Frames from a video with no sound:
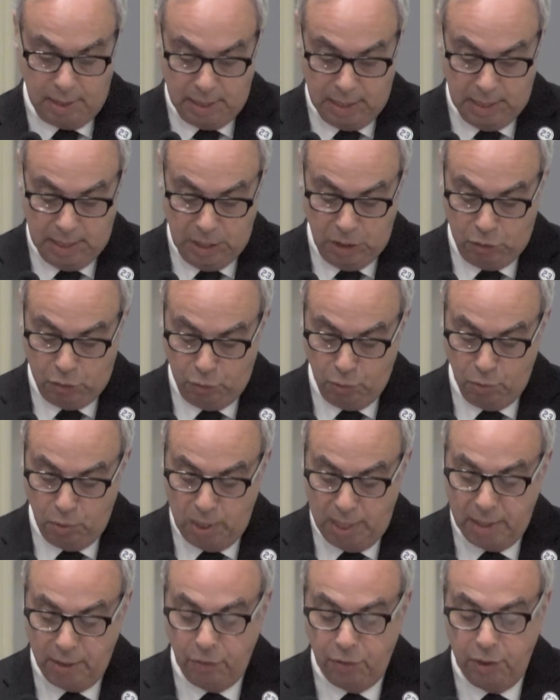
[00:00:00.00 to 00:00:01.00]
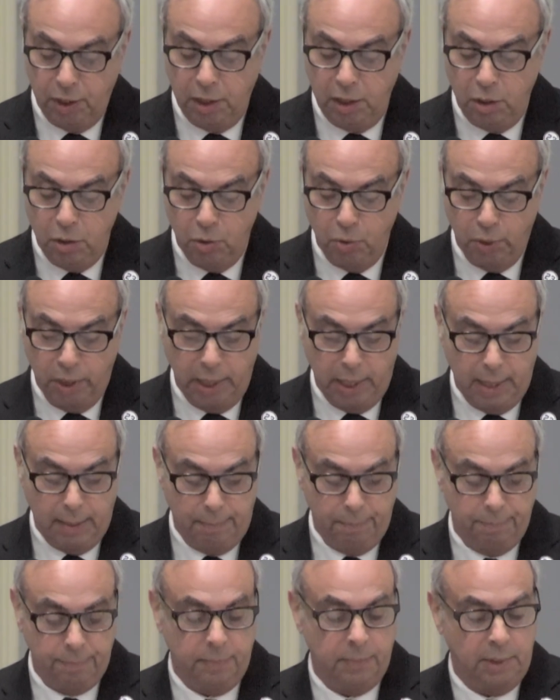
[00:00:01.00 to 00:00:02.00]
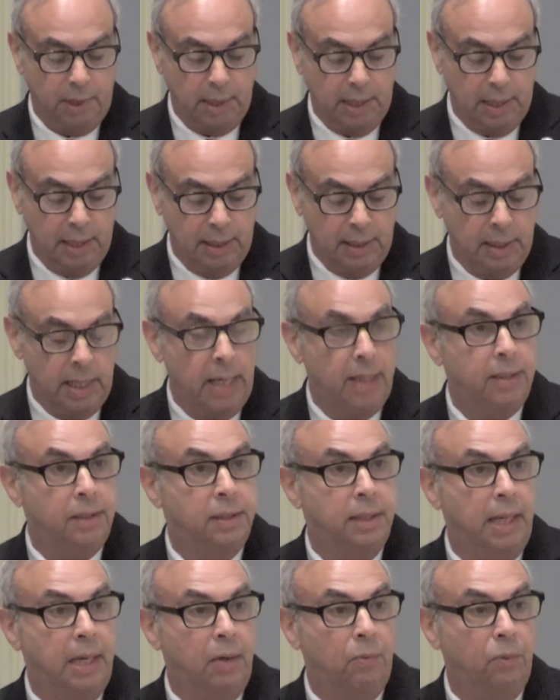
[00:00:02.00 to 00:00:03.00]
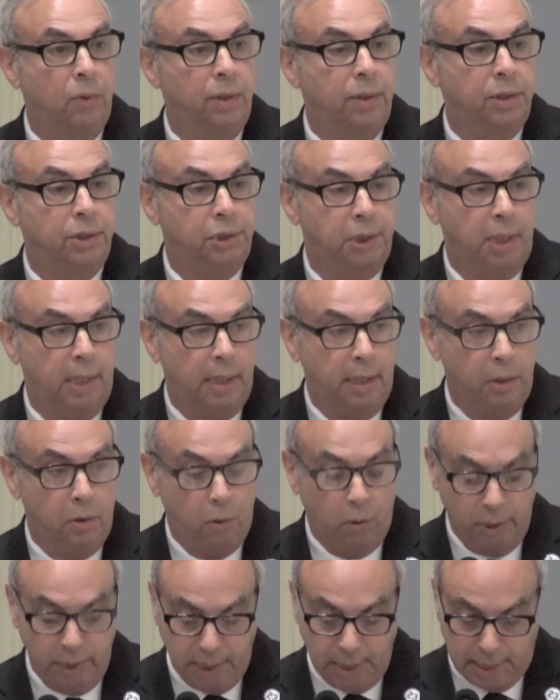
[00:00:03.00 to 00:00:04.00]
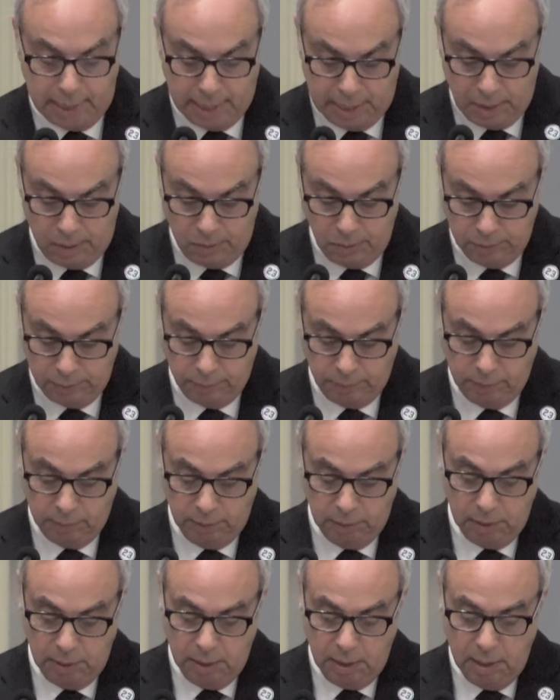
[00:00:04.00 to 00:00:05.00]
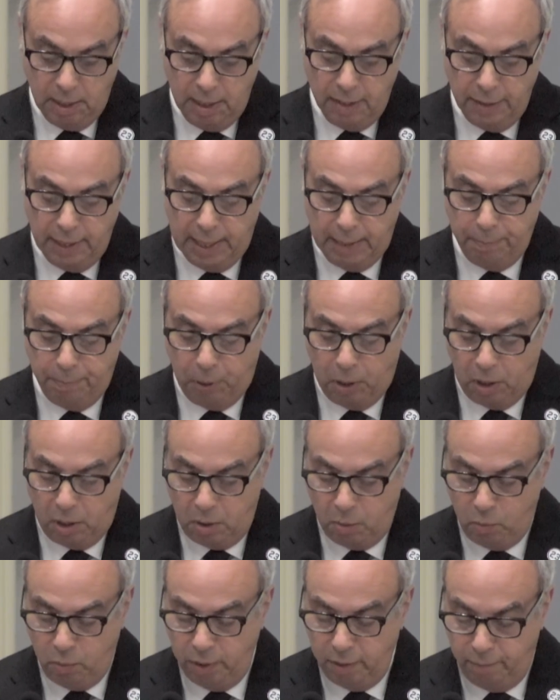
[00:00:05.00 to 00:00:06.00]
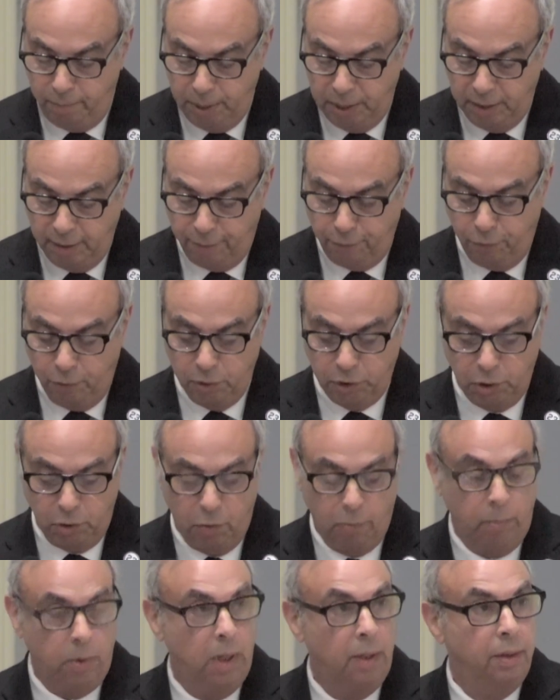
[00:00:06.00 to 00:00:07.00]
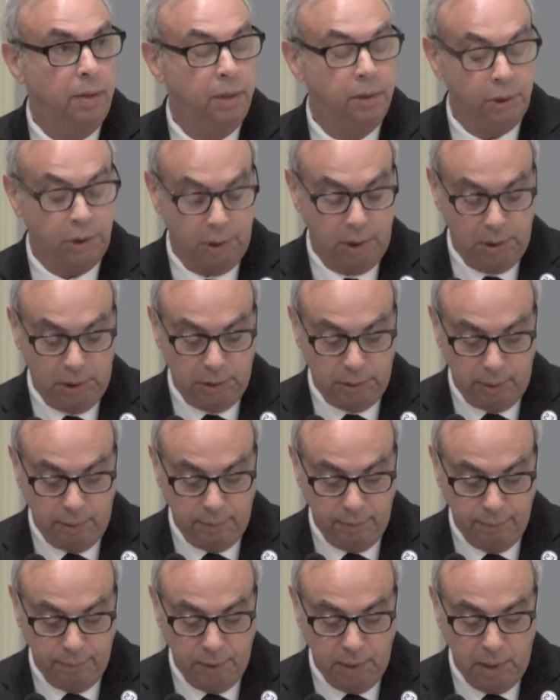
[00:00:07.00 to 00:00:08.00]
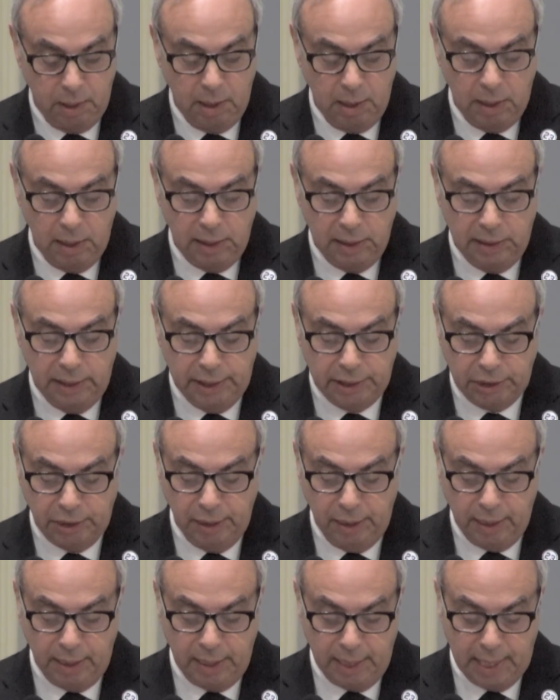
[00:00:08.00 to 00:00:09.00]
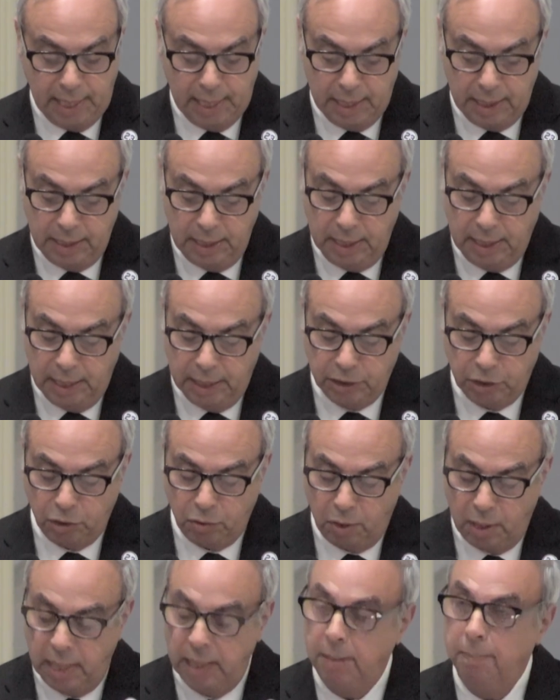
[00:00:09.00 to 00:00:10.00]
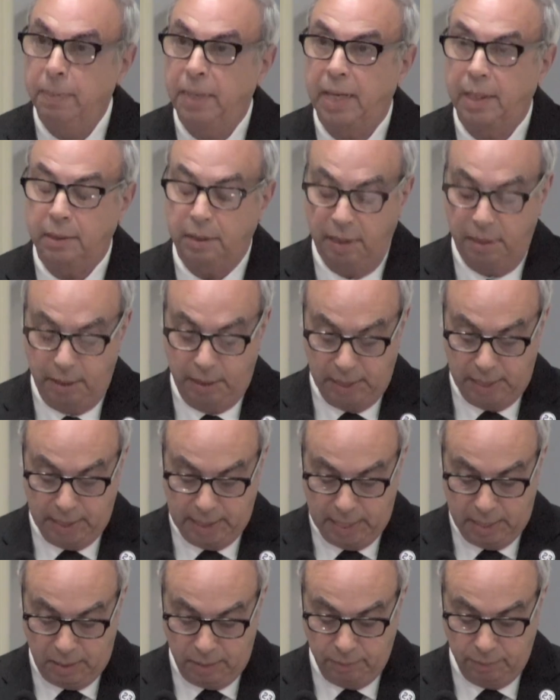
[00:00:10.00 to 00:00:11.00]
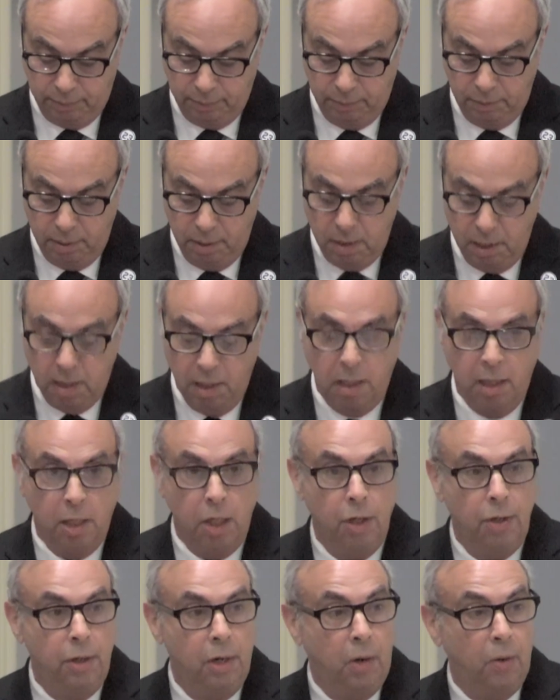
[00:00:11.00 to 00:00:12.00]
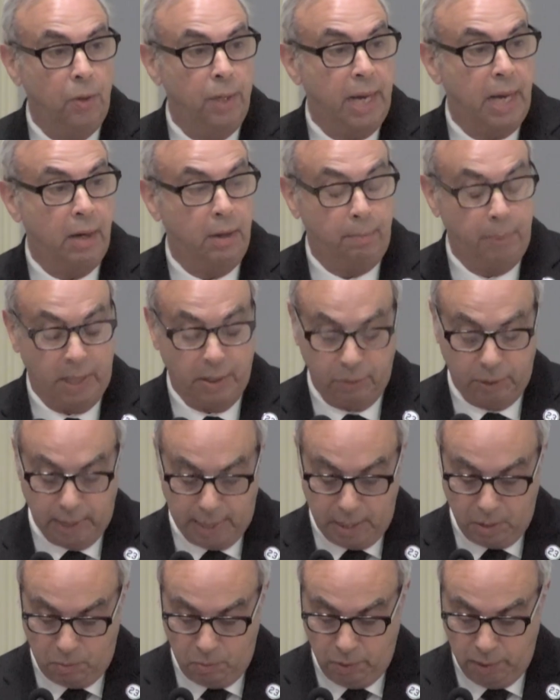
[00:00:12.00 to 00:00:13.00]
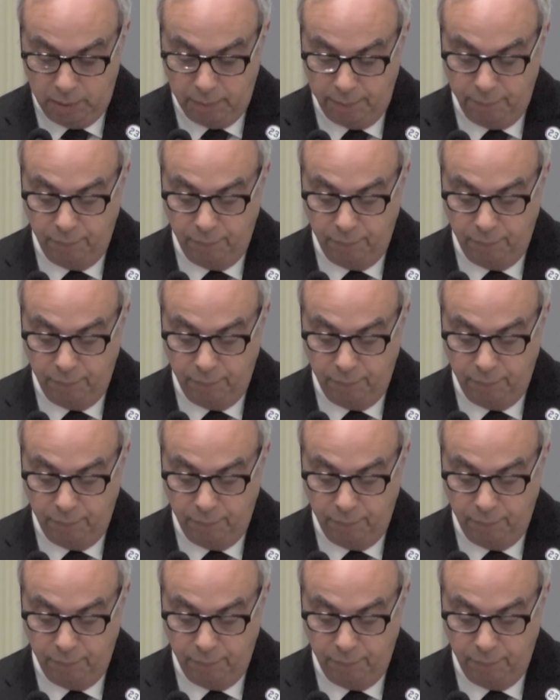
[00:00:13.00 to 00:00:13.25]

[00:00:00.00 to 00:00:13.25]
and he drew out the U and up and let it down with a sigh. Holy cow. That ball would have been the first home run of the season. Listen to the hand he gets trotting back to the dugout. No doubt about that one.